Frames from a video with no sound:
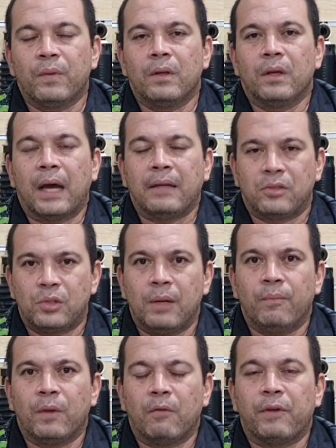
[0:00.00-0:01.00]
I
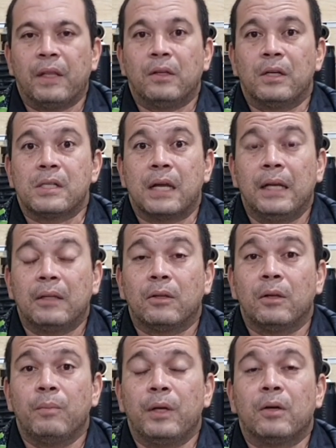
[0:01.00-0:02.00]
trimmed the fenders a
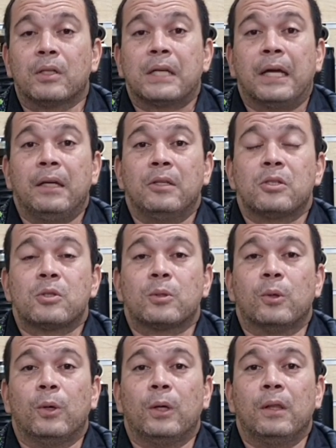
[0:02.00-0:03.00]
little because I
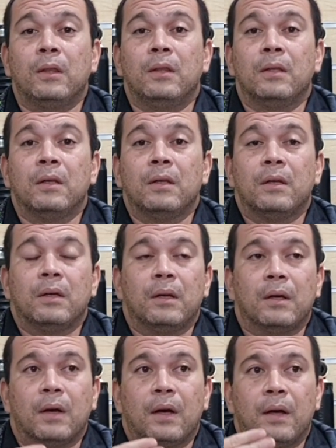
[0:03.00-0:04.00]
installed
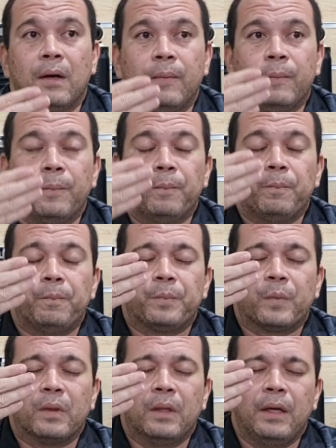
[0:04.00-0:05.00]

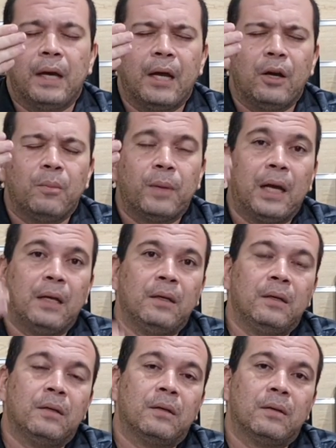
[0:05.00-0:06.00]
the
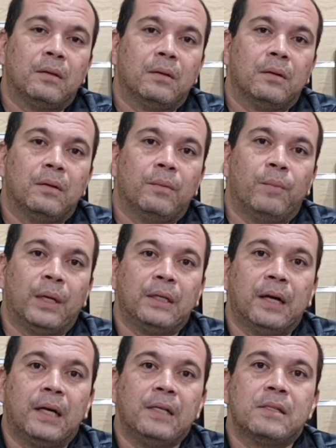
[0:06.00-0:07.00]
Ironman mud
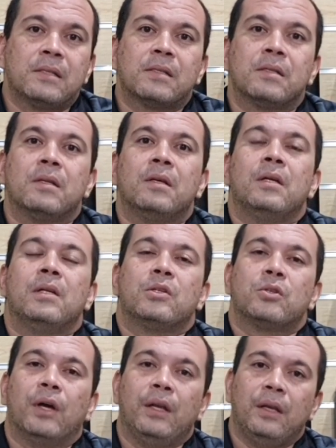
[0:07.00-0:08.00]
guards,
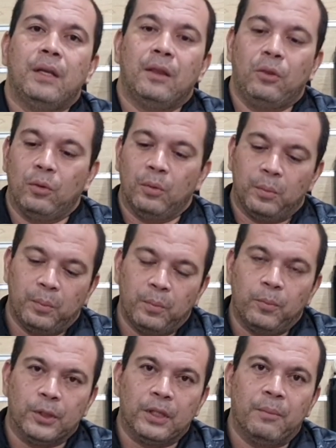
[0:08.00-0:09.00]
so I needed to
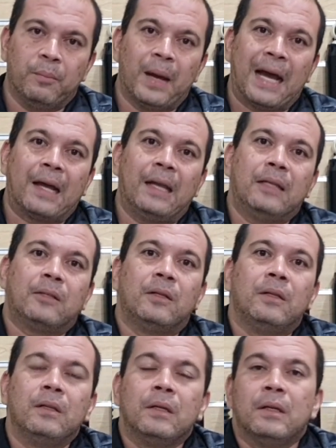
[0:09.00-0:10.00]
put them back a
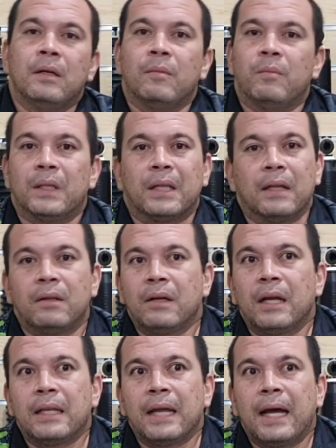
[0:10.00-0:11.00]
little. But other
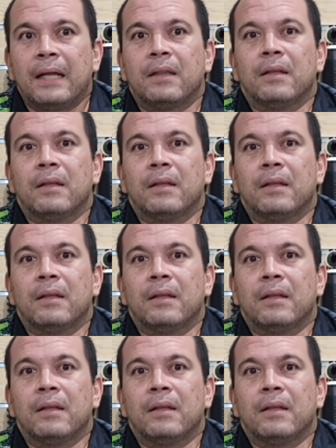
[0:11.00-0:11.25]
than that,